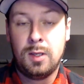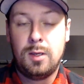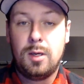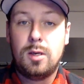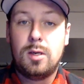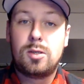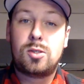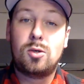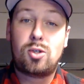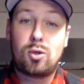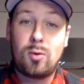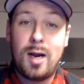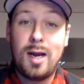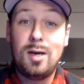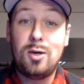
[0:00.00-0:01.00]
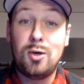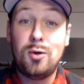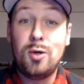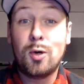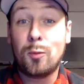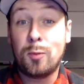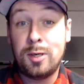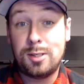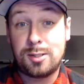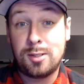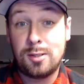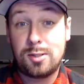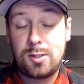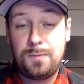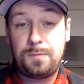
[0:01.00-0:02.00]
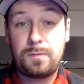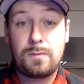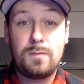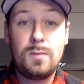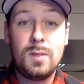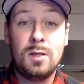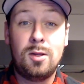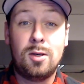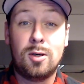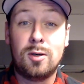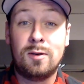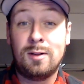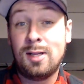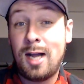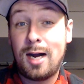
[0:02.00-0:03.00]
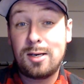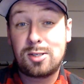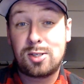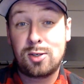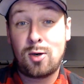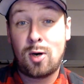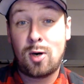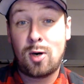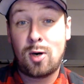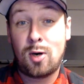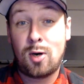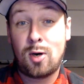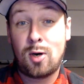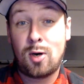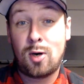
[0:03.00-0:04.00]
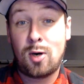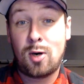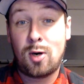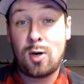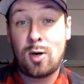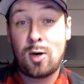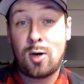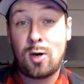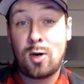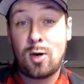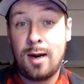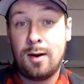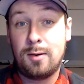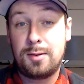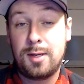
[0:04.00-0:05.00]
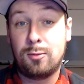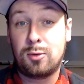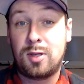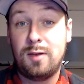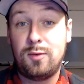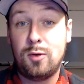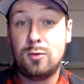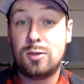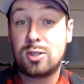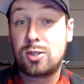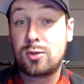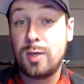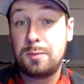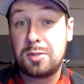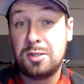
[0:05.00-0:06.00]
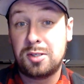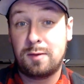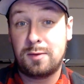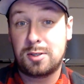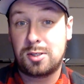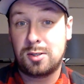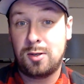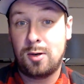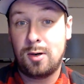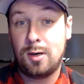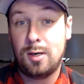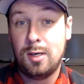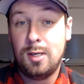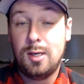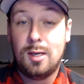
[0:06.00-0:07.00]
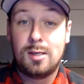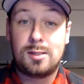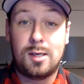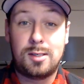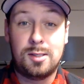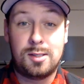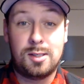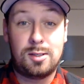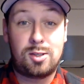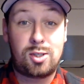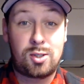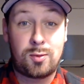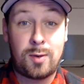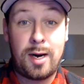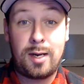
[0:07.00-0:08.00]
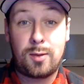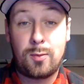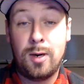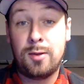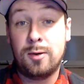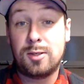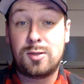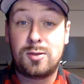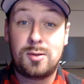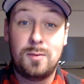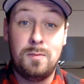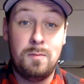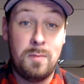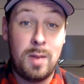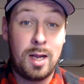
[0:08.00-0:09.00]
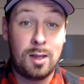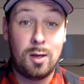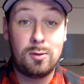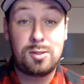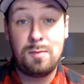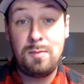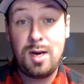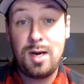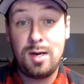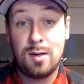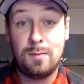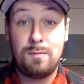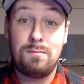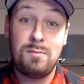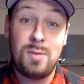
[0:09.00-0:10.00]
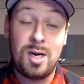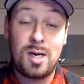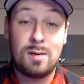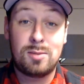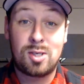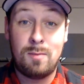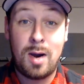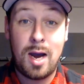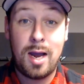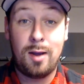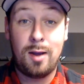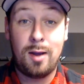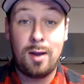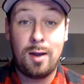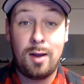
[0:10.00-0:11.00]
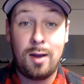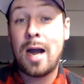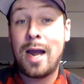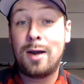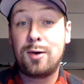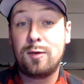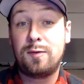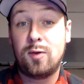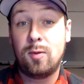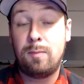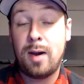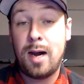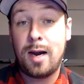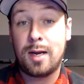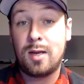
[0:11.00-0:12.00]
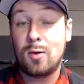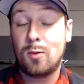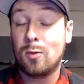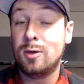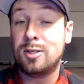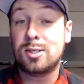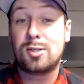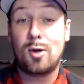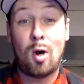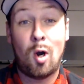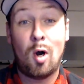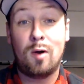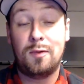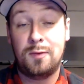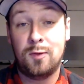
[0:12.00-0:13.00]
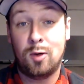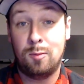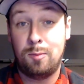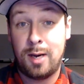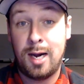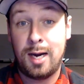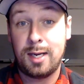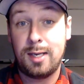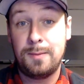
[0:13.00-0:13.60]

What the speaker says: So try and do your research. There are a lot of cigar websites now that will give you descriptions of the cigar, such as its strength, whether it's mellow to medium, medium to mild, mild to full body, or just all full body.